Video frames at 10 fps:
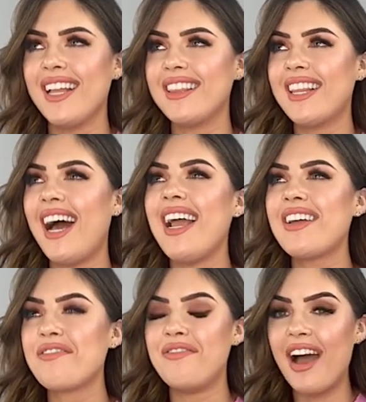and
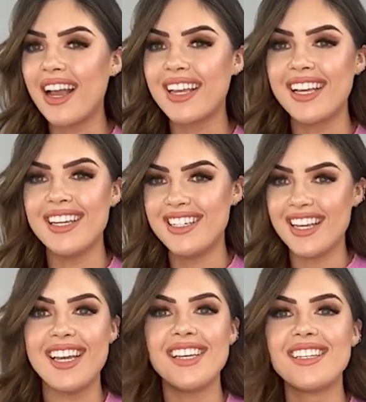thank feck it
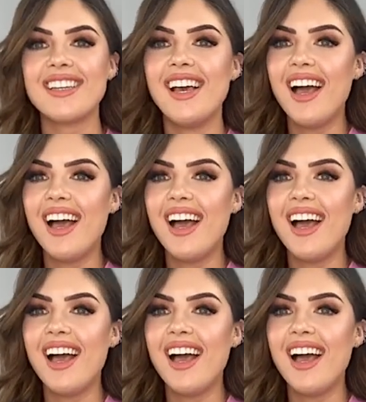did.